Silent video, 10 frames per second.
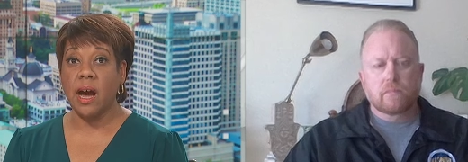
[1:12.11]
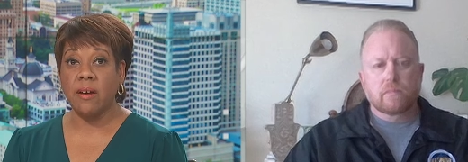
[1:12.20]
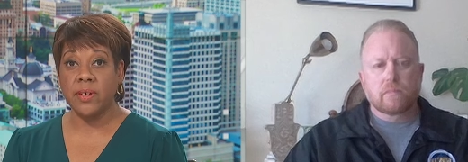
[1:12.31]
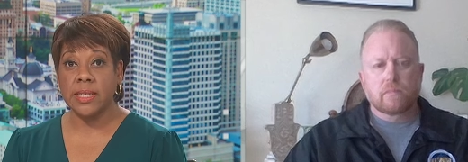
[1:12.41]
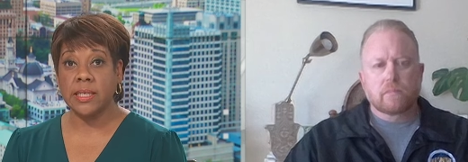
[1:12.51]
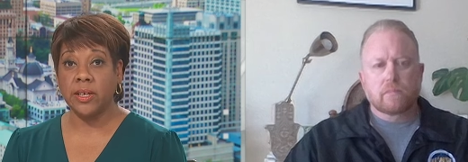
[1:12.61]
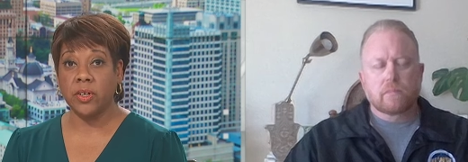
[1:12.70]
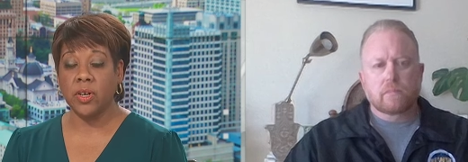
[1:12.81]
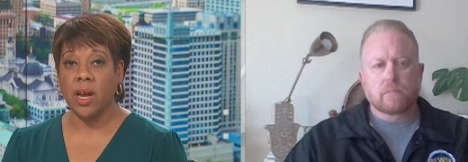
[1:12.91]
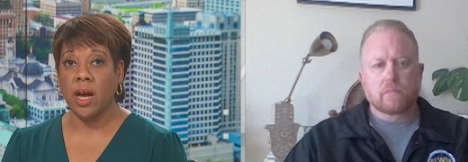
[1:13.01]
Speaker 1: obviously are
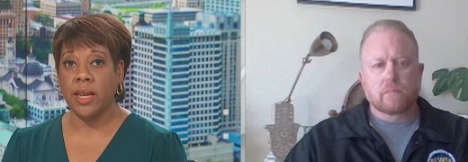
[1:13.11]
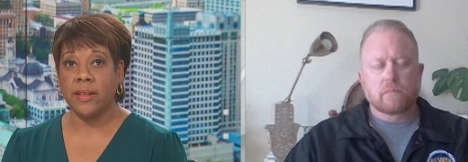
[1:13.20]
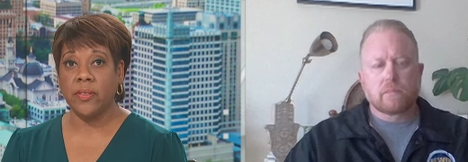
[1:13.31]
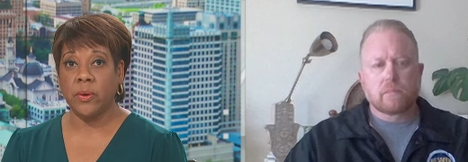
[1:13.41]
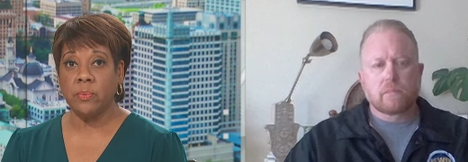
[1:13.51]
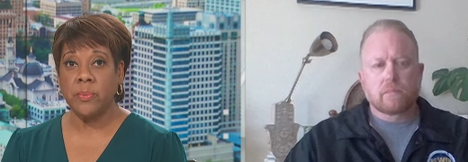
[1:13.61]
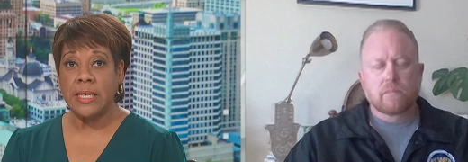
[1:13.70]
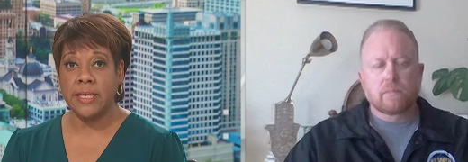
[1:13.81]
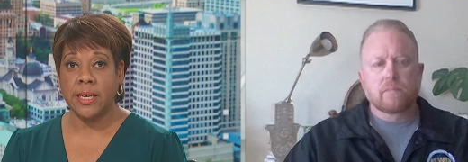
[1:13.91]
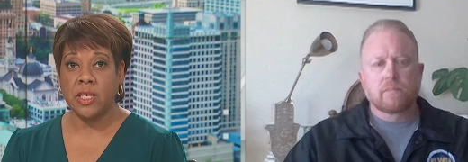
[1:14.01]
not at their
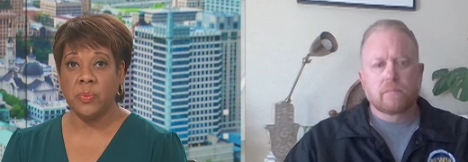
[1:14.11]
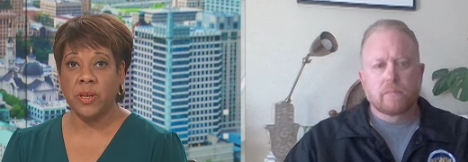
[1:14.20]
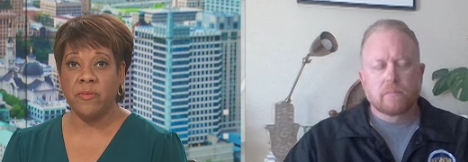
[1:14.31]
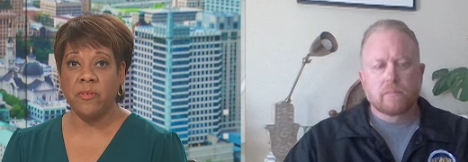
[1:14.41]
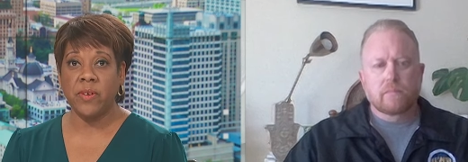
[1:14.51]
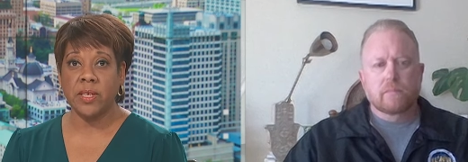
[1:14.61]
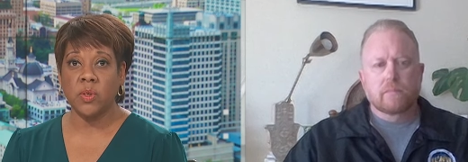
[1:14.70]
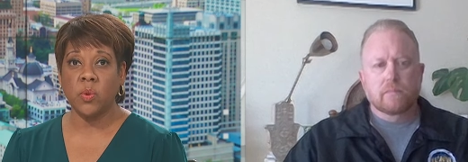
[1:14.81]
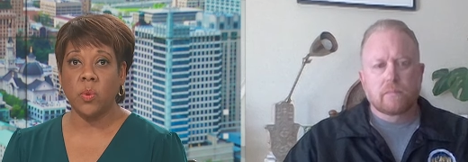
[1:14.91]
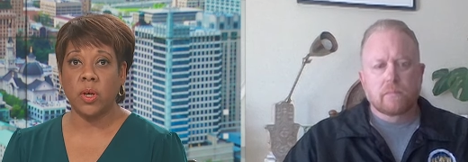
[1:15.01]
busiest. But if a vessel
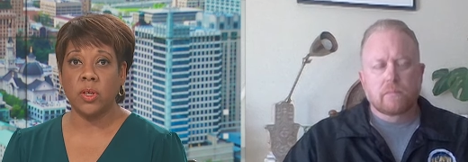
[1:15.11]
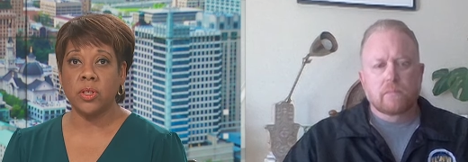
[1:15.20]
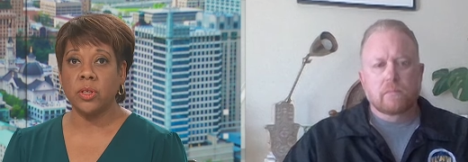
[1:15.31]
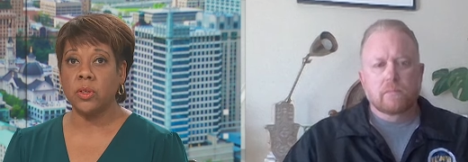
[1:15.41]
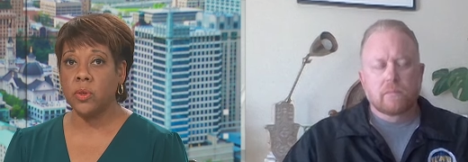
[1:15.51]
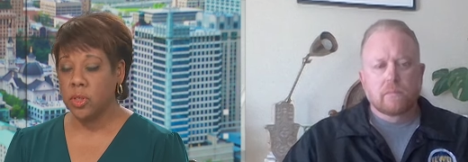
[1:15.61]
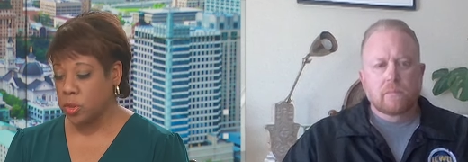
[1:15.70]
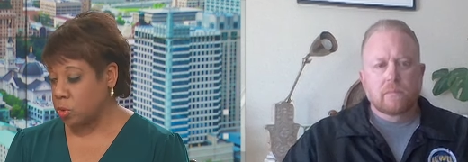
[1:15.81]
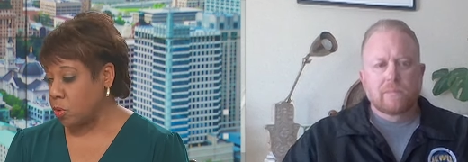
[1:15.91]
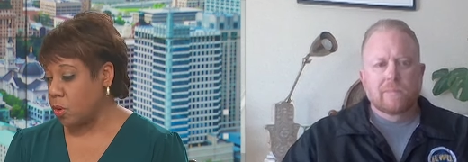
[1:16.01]
were to lose
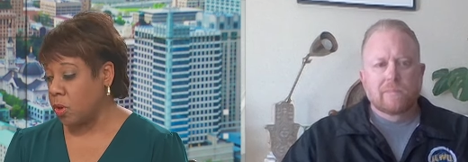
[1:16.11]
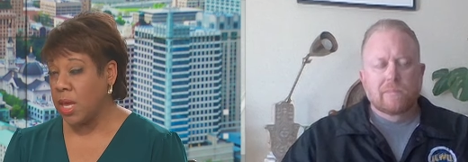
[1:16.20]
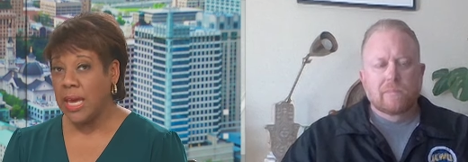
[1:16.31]
control